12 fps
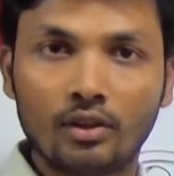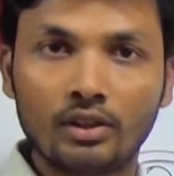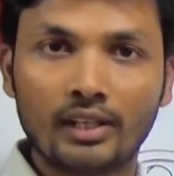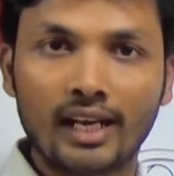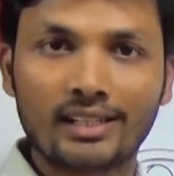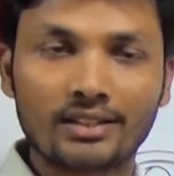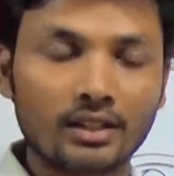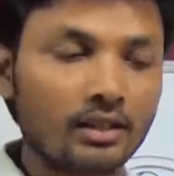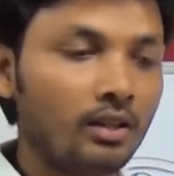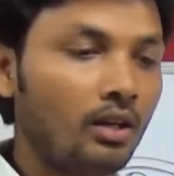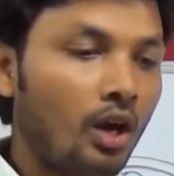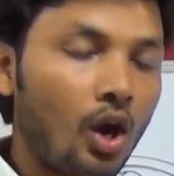the
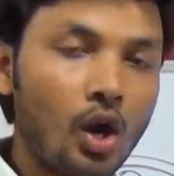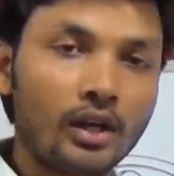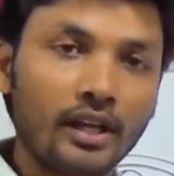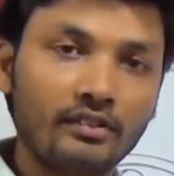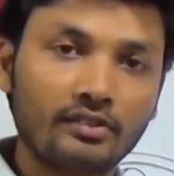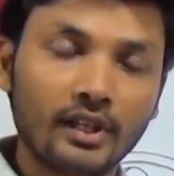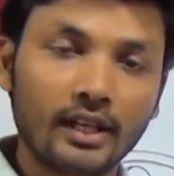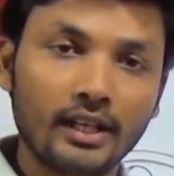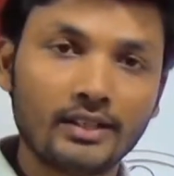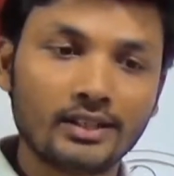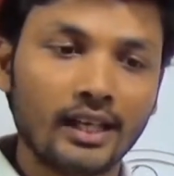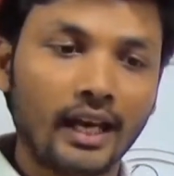nozzle, or if there
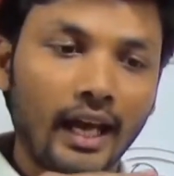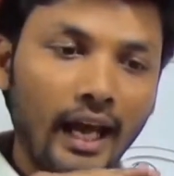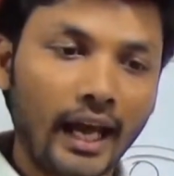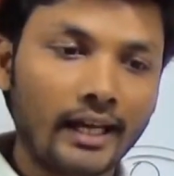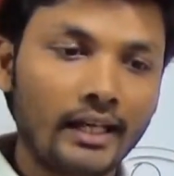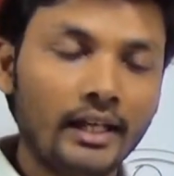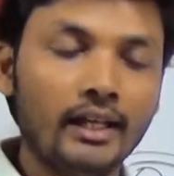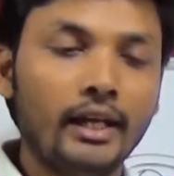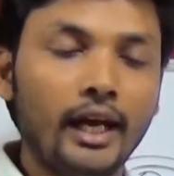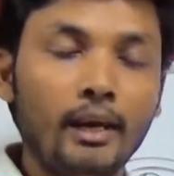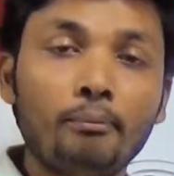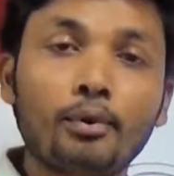is
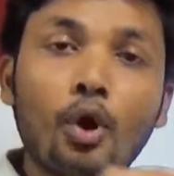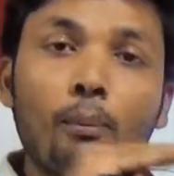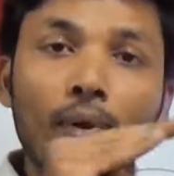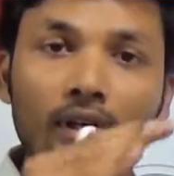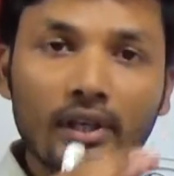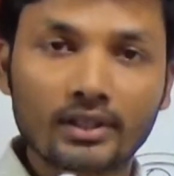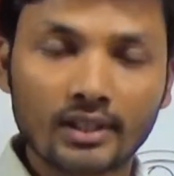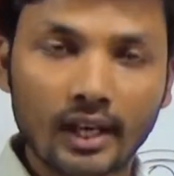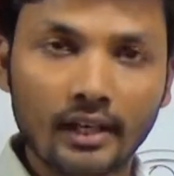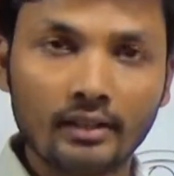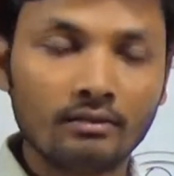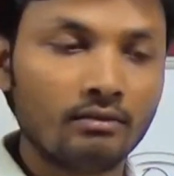any improper
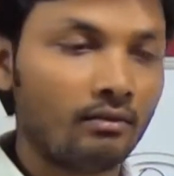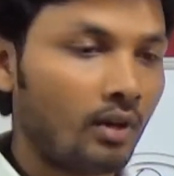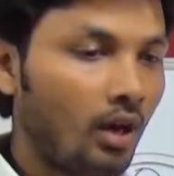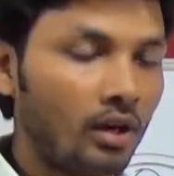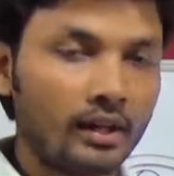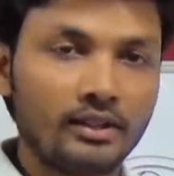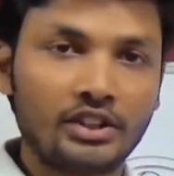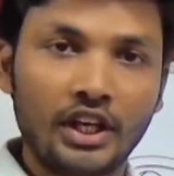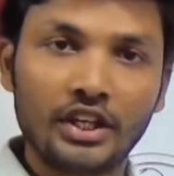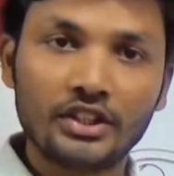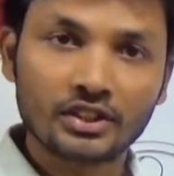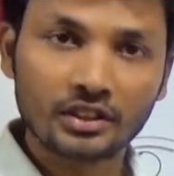design or a
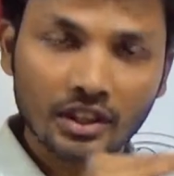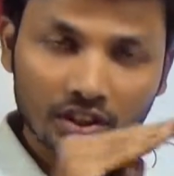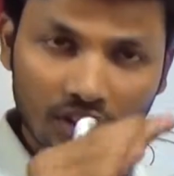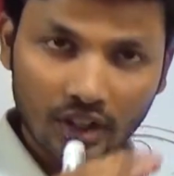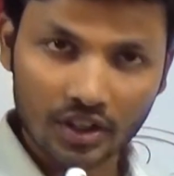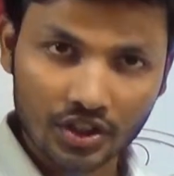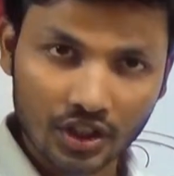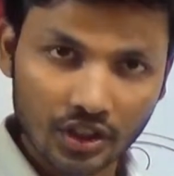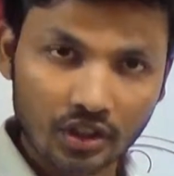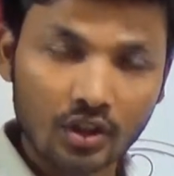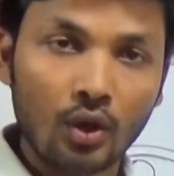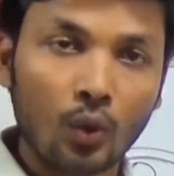changes in the
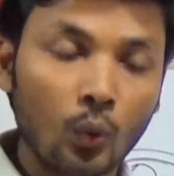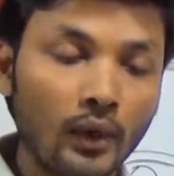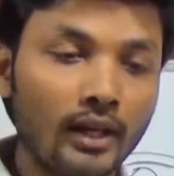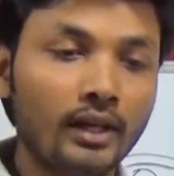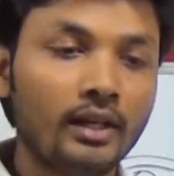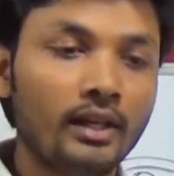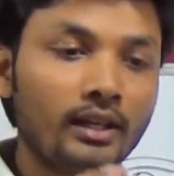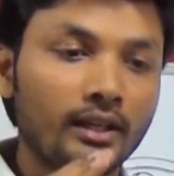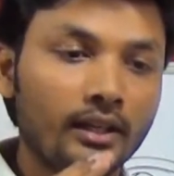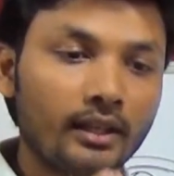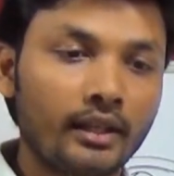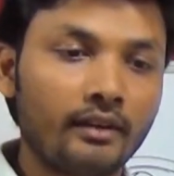structure, will
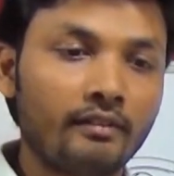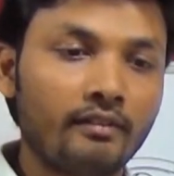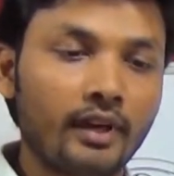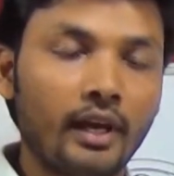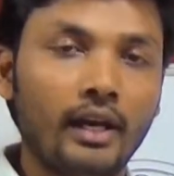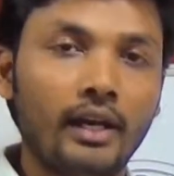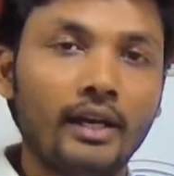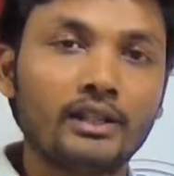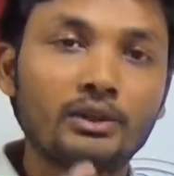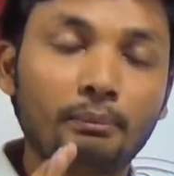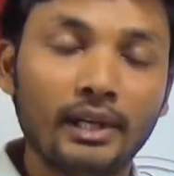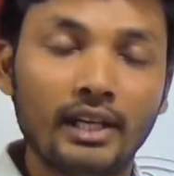give a
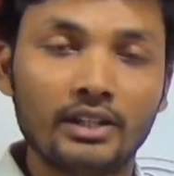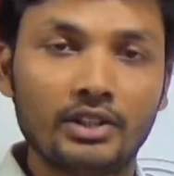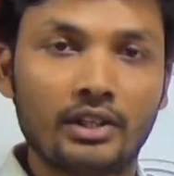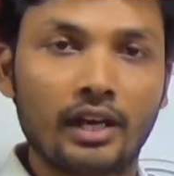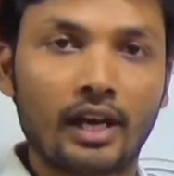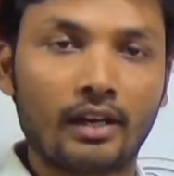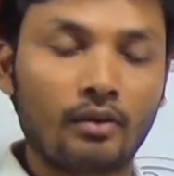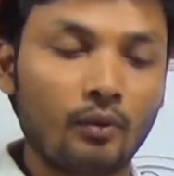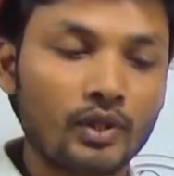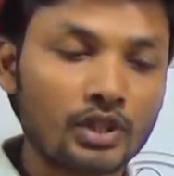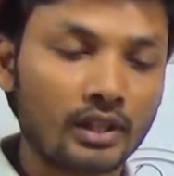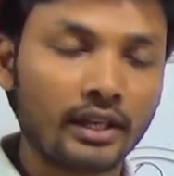spillage drag,
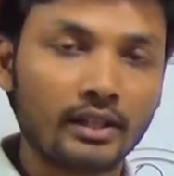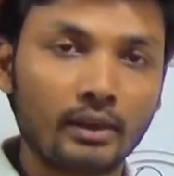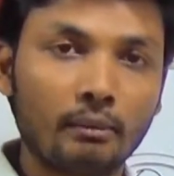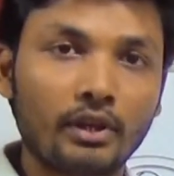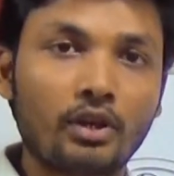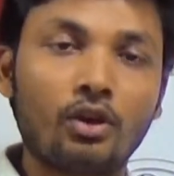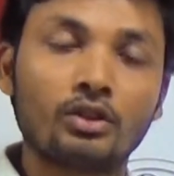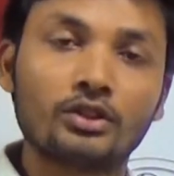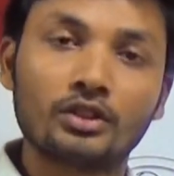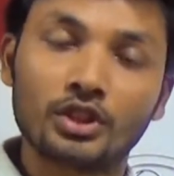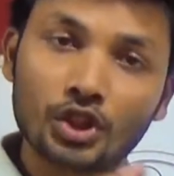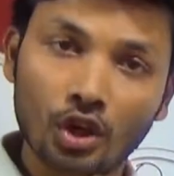which will nothing but
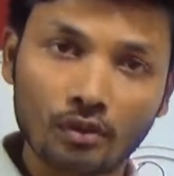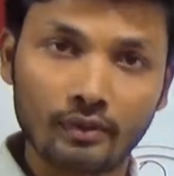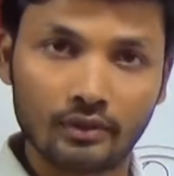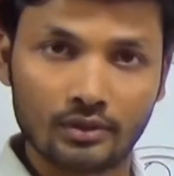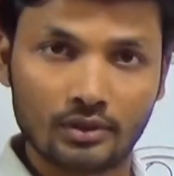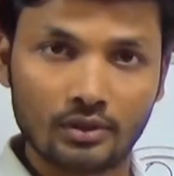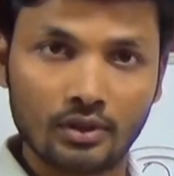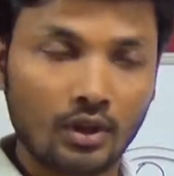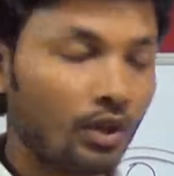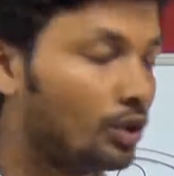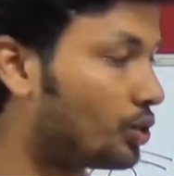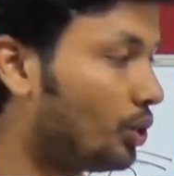causes a shock waves.
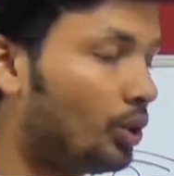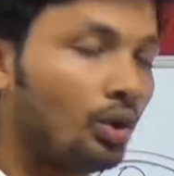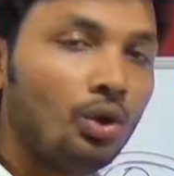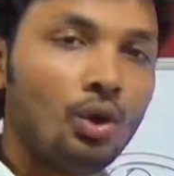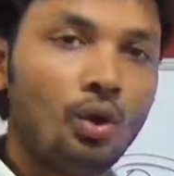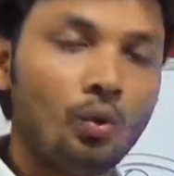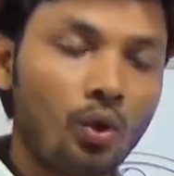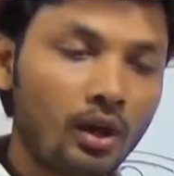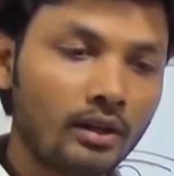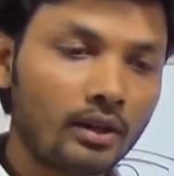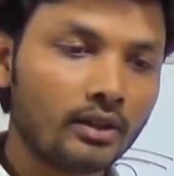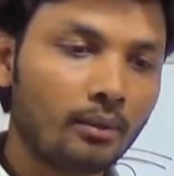So
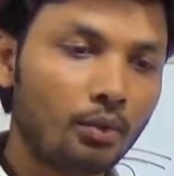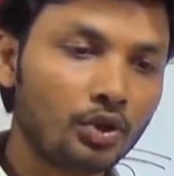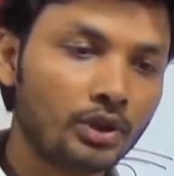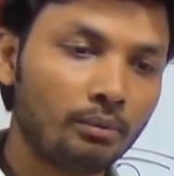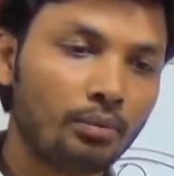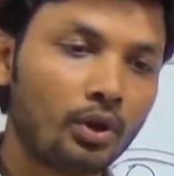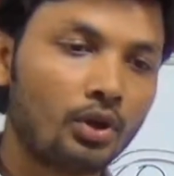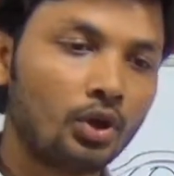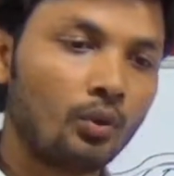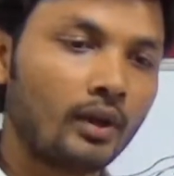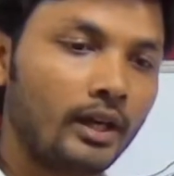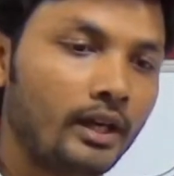what the most important
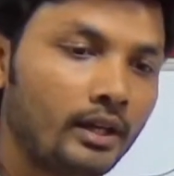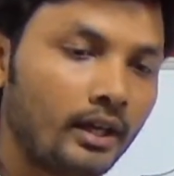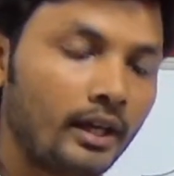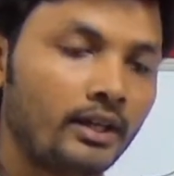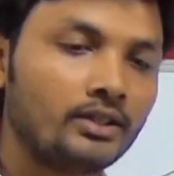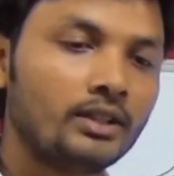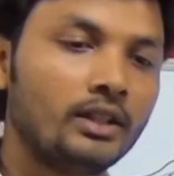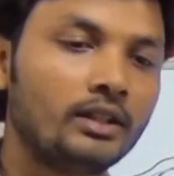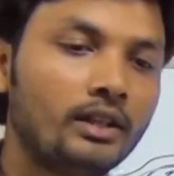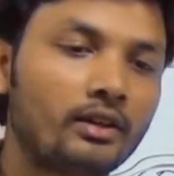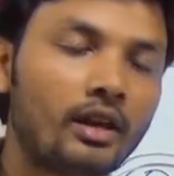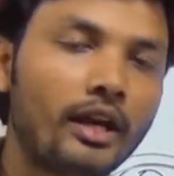over here is
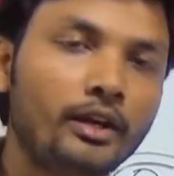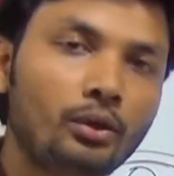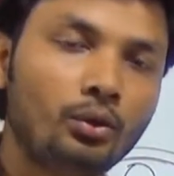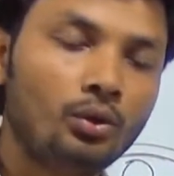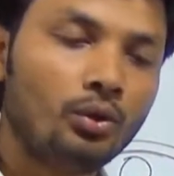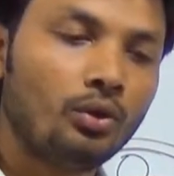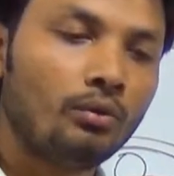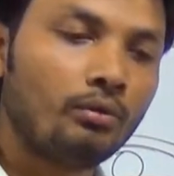they try to